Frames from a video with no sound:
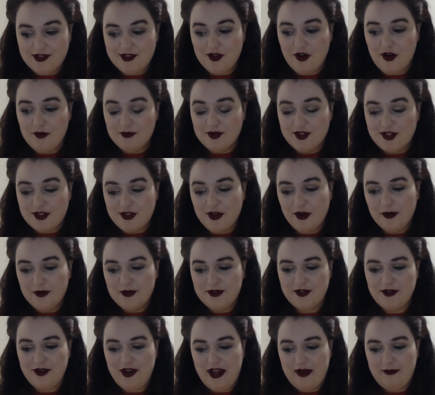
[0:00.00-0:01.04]
So I'm so
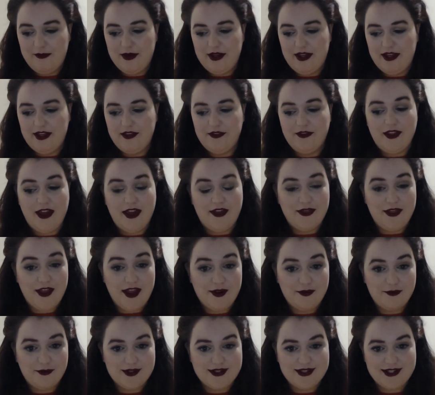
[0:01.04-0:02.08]
happy that
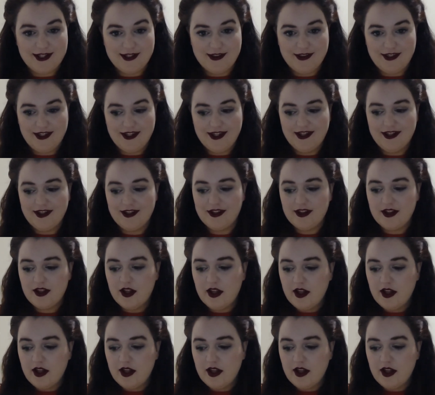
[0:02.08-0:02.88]
that was in there.